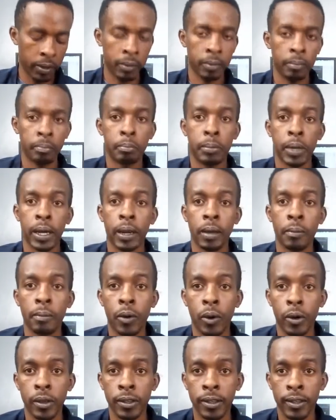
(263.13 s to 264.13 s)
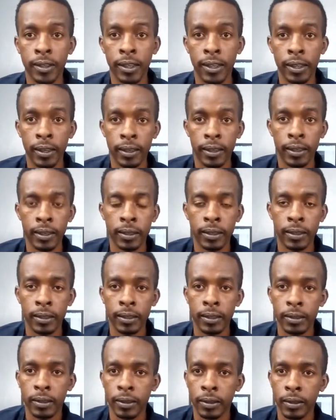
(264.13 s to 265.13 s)
Burna Boy is singing, and
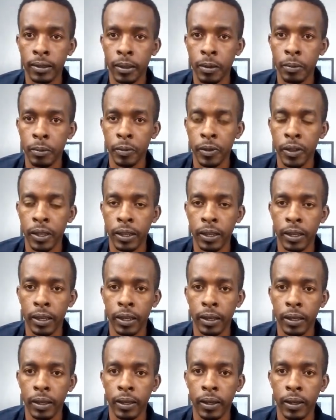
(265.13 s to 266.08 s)
it's something like,